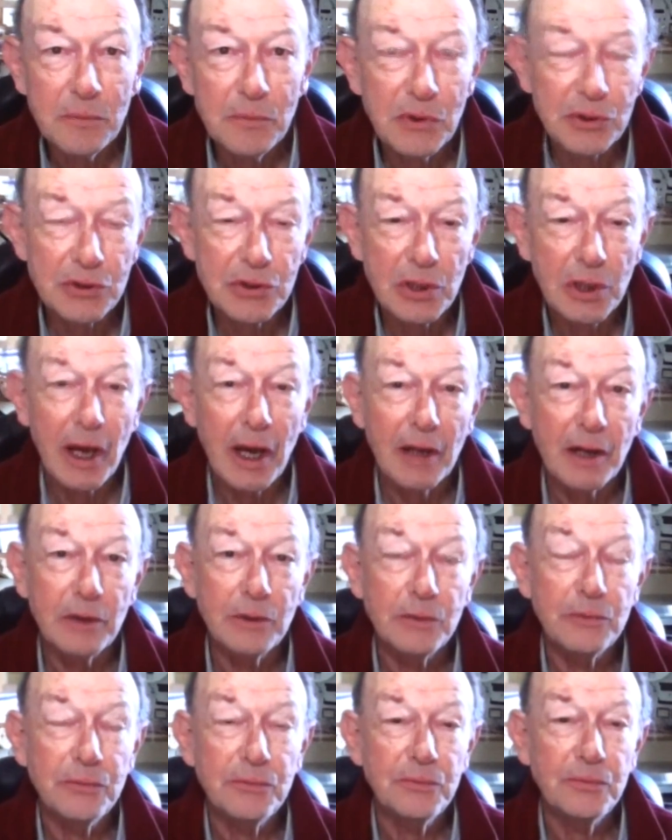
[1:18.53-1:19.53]
There's a lot
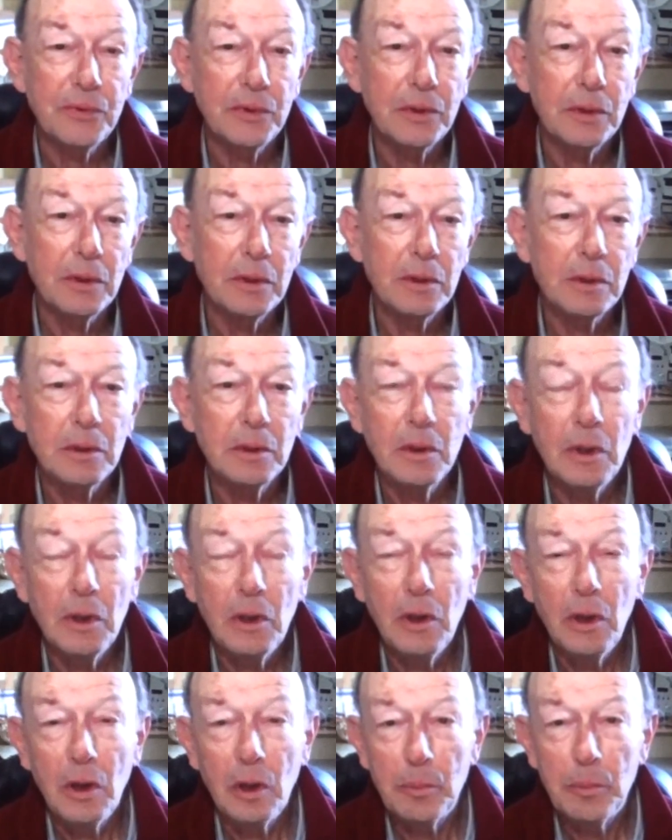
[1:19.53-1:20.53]
of
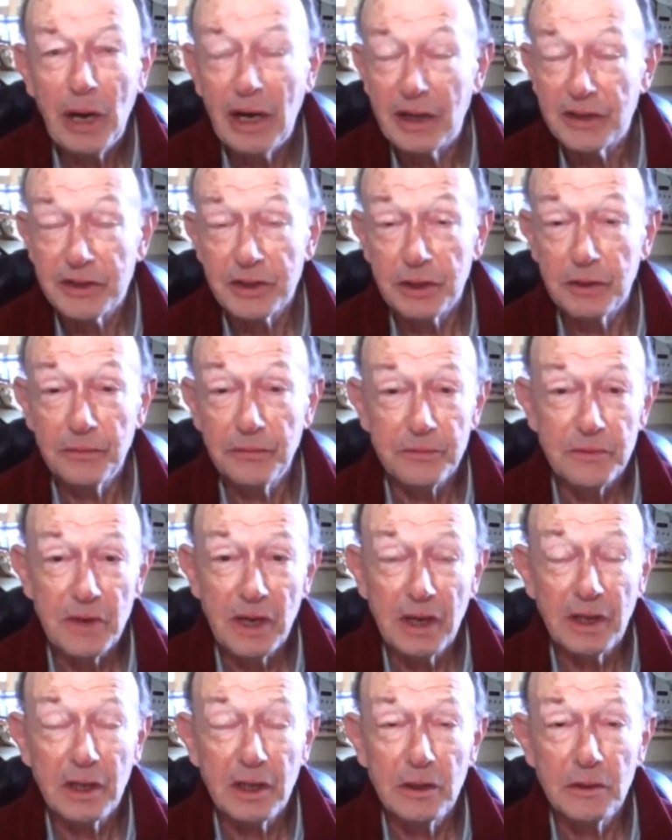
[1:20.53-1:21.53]
positive,
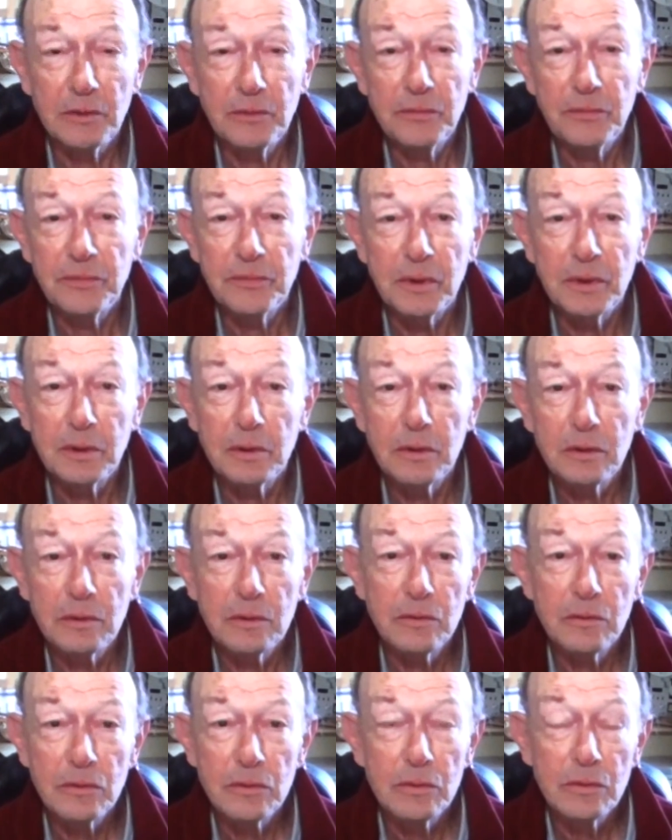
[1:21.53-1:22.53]
negative,
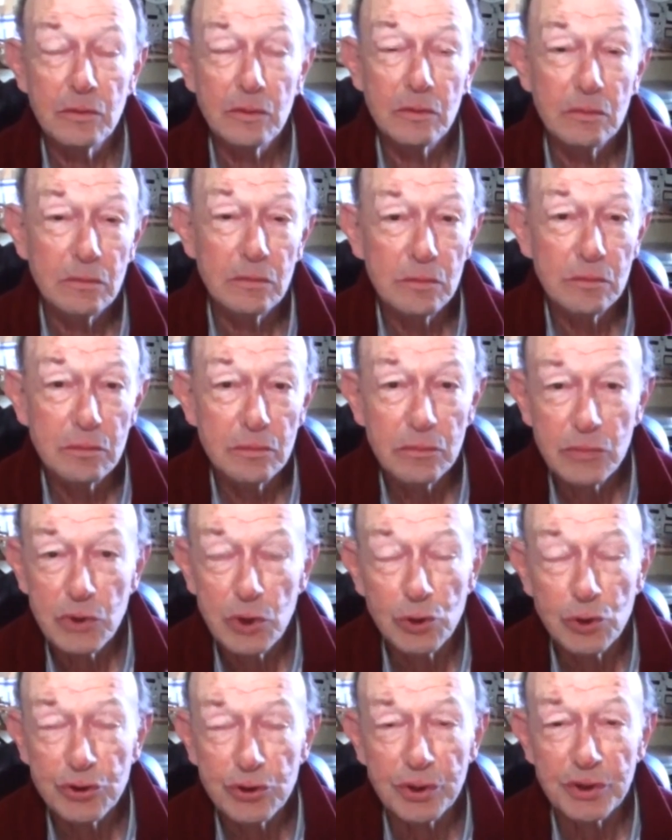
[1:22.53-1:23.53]
and
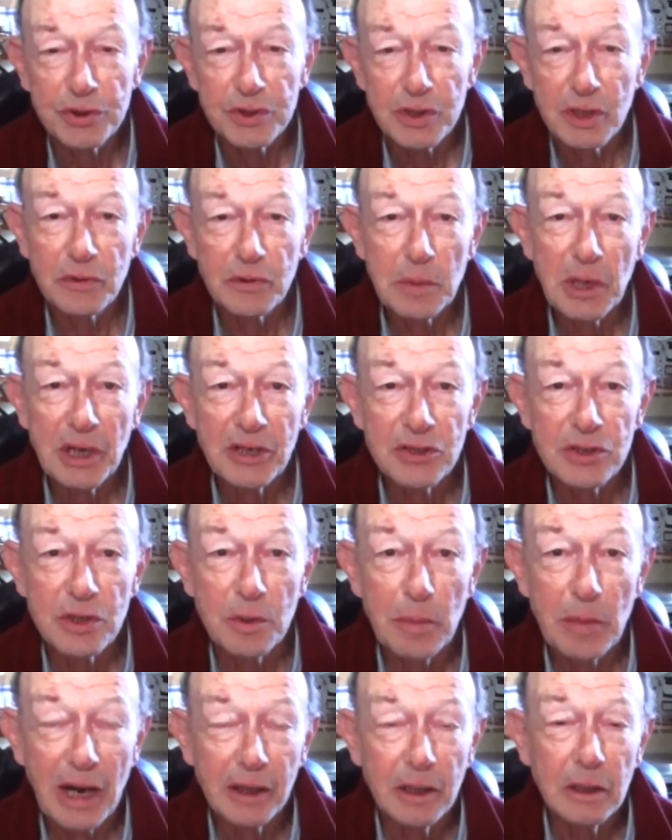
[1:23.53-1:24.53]
useless information
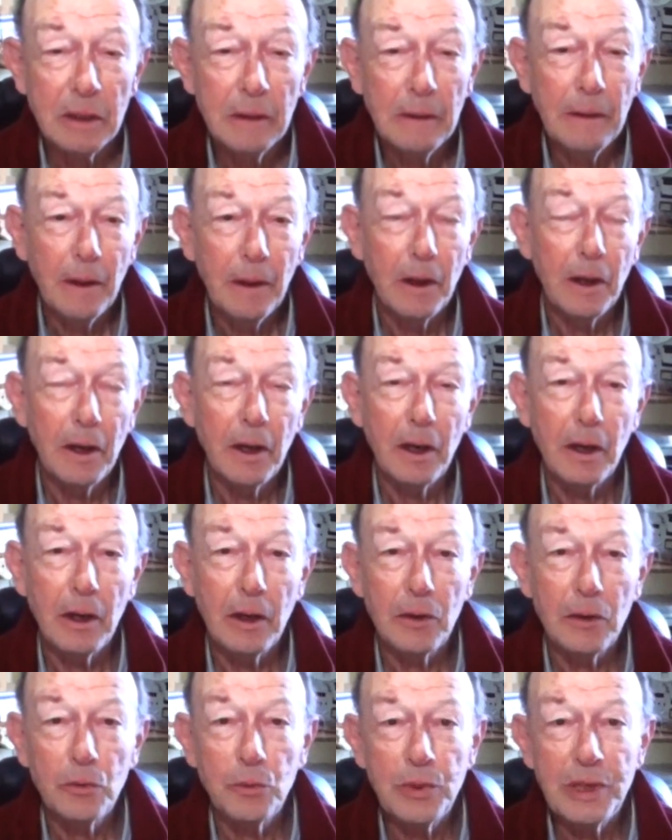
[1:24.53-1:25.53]
about it.
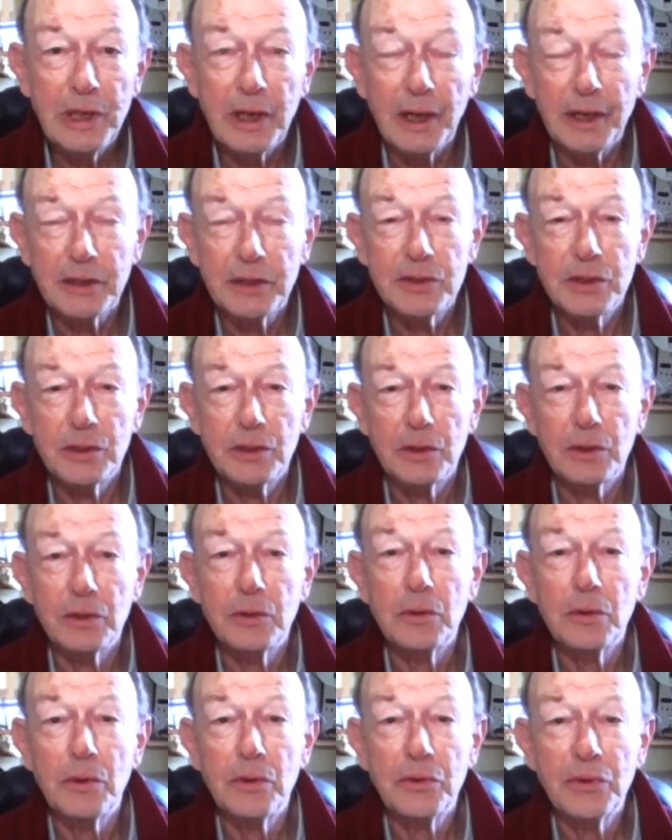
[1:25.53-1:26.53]
We like
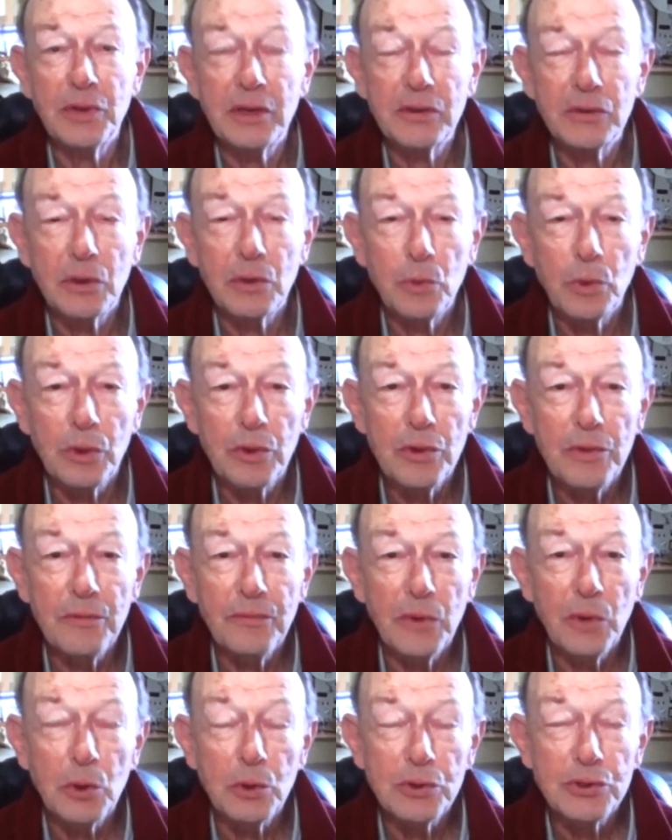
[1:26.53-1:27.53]
to think that we're the
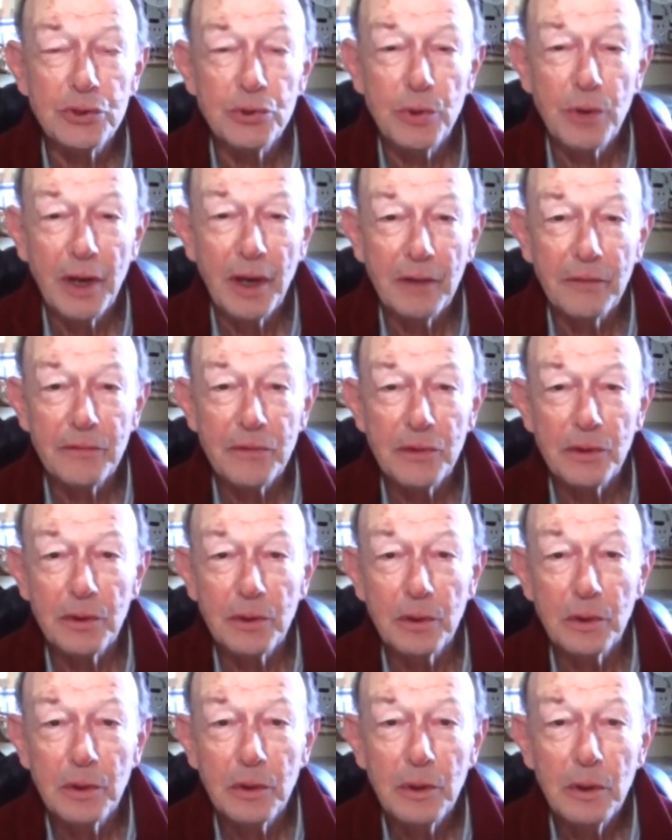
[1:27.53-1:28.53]
folks who have
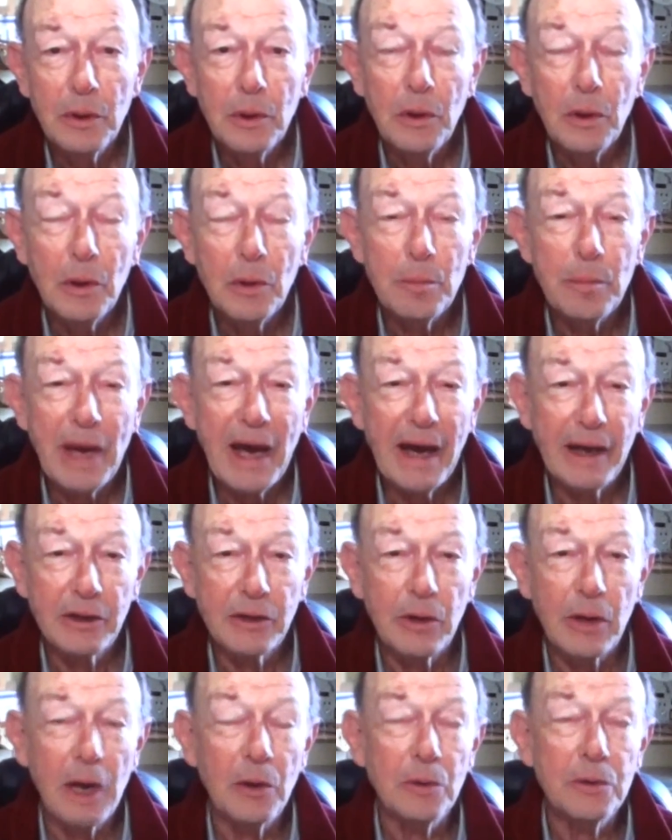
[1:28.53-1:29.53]
the
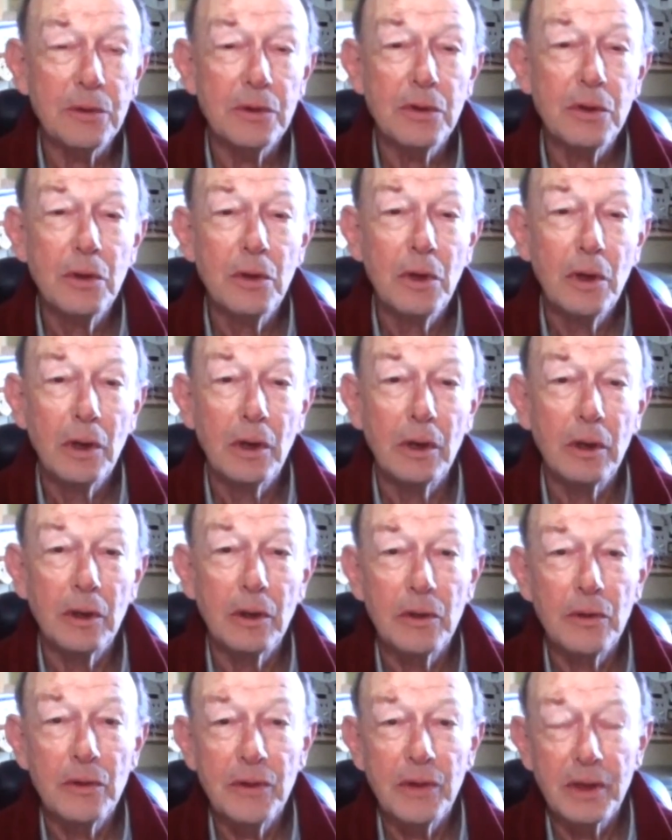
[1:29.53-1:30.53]
background
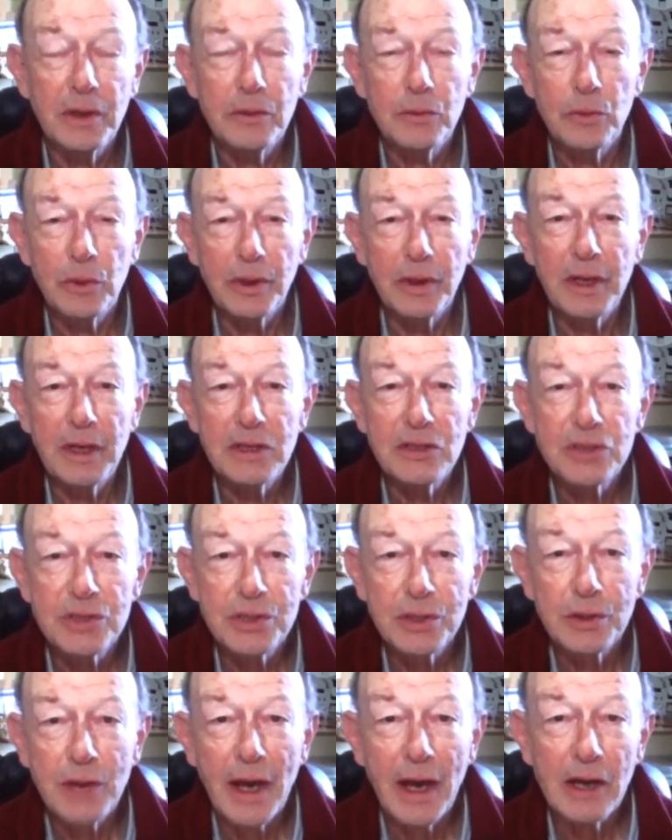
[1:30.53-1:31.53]
that relates
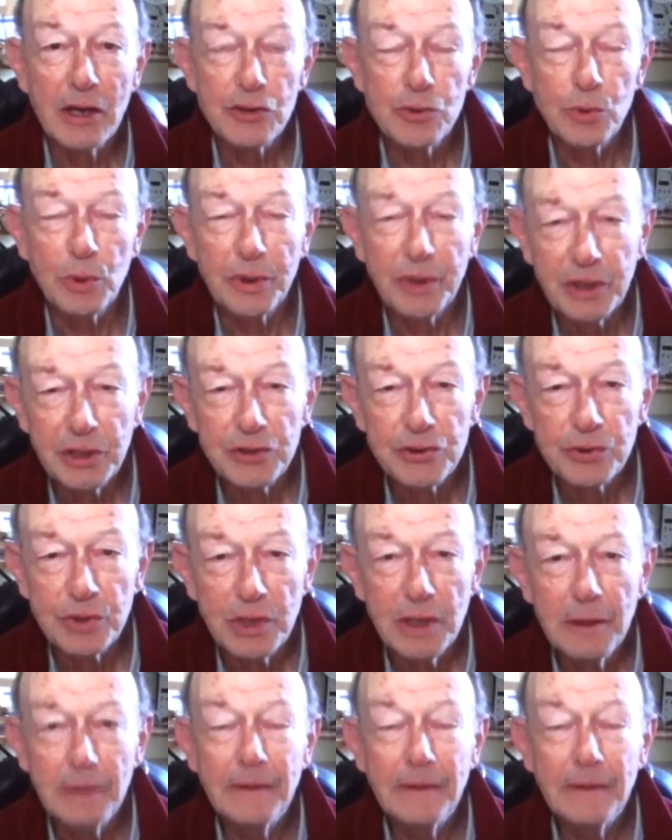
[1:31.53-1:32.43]
to actual history.